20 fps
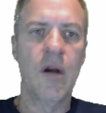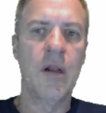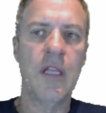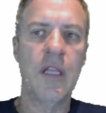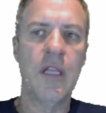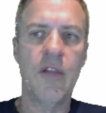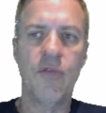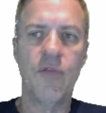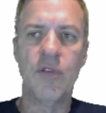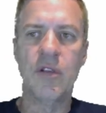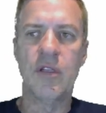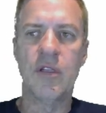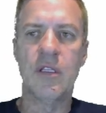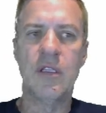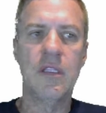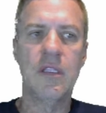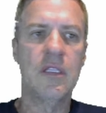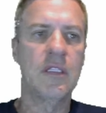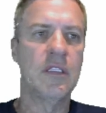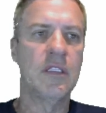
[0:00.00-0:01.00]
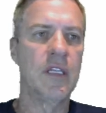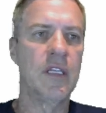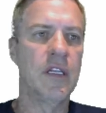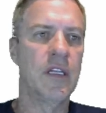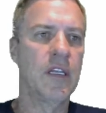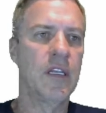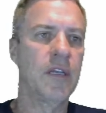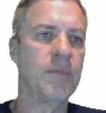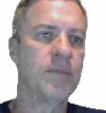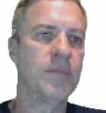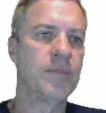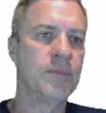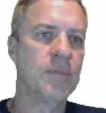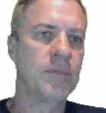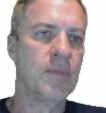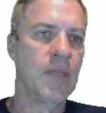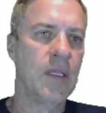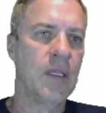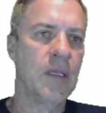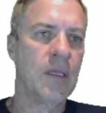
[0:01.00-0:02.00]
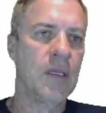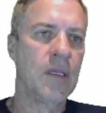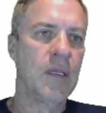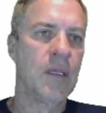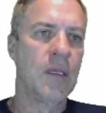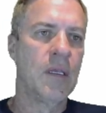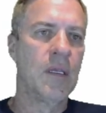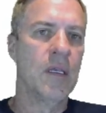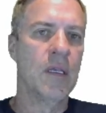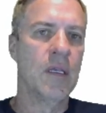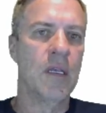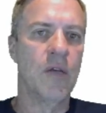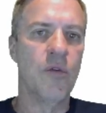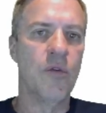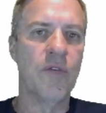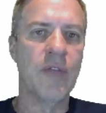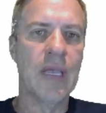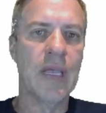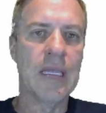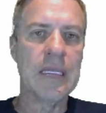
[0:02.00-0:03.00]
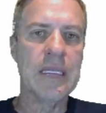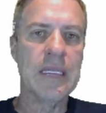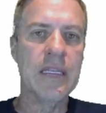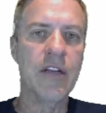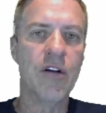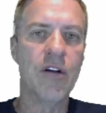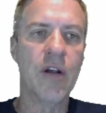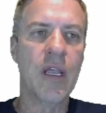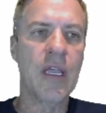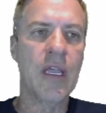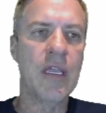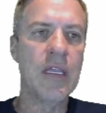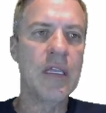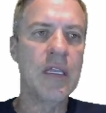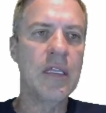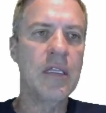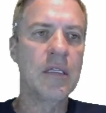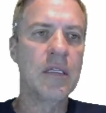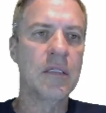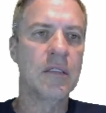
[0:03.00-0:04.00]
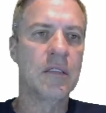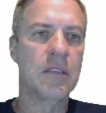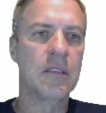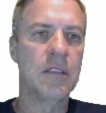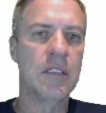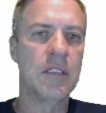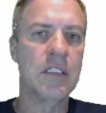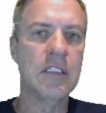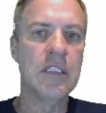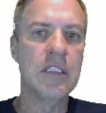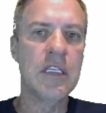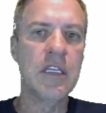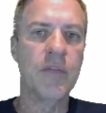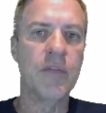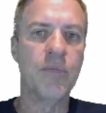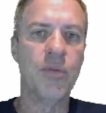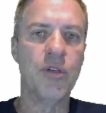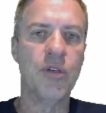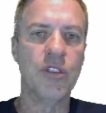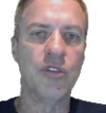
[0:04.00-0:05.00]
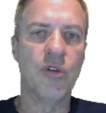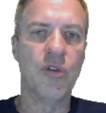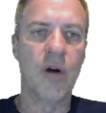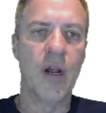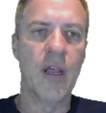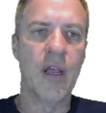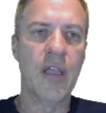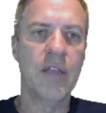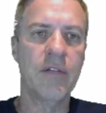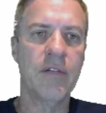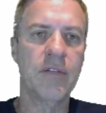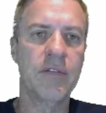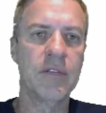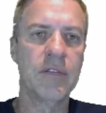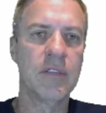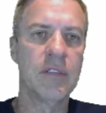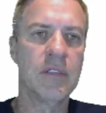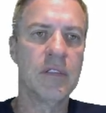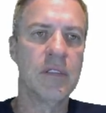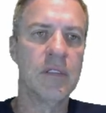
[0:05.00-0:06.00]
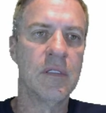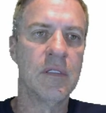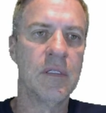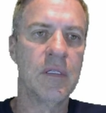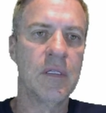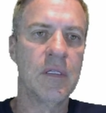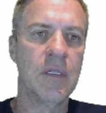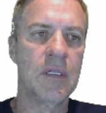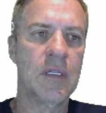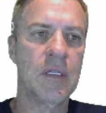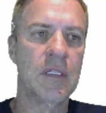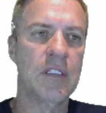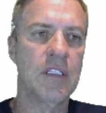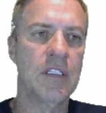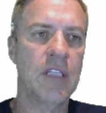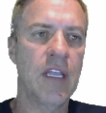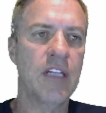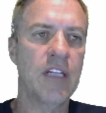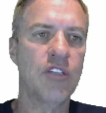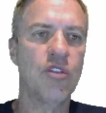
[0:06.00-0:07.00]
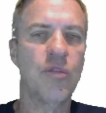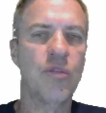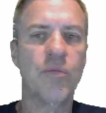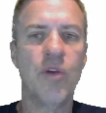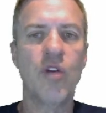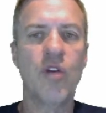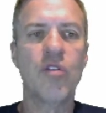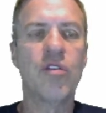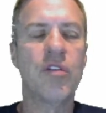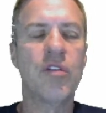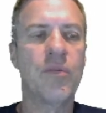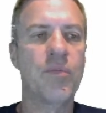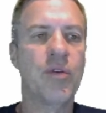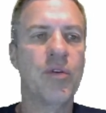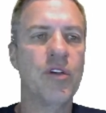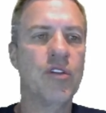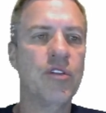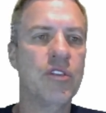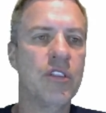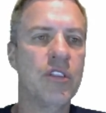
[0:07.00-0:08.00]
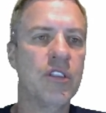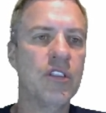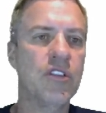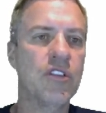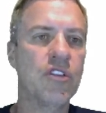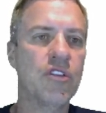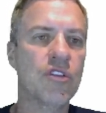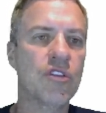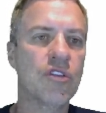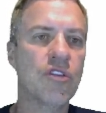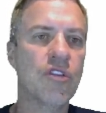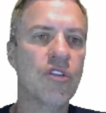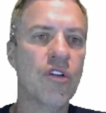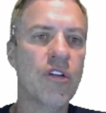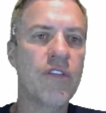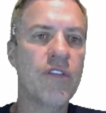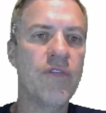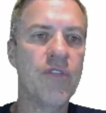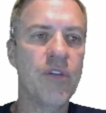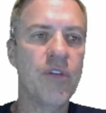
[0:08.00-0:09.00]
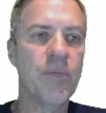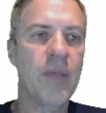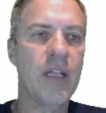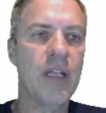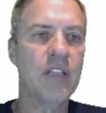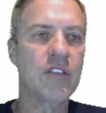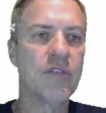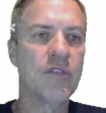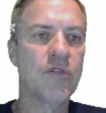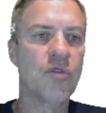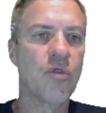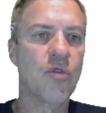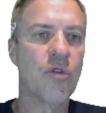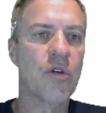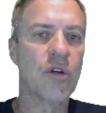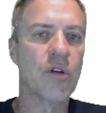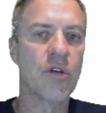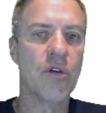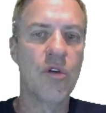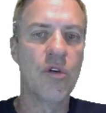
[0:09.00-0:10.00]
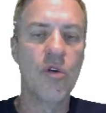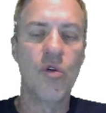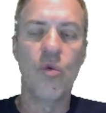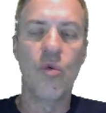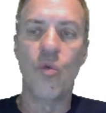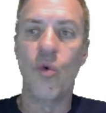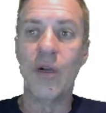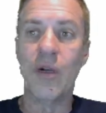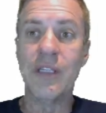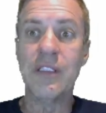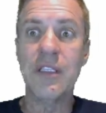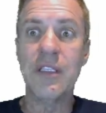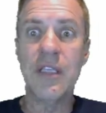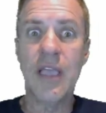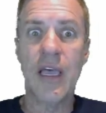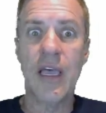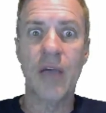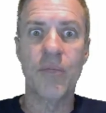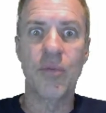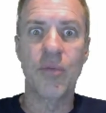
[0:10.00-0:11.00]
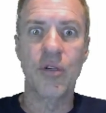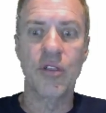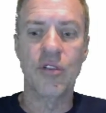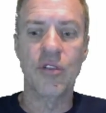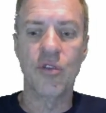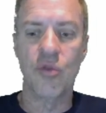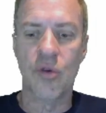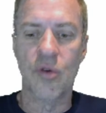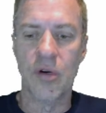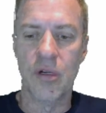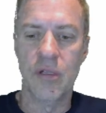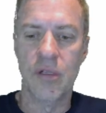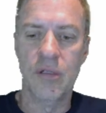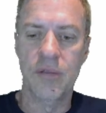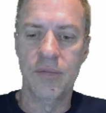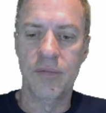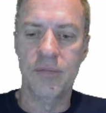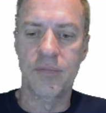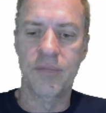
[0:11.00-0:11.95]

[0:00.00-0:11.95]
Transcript: All right, now if we look at this setup, we've got gear A is the input drive. It's attached to a motor that produces 30 foot-pounds of torque. What is the output torque?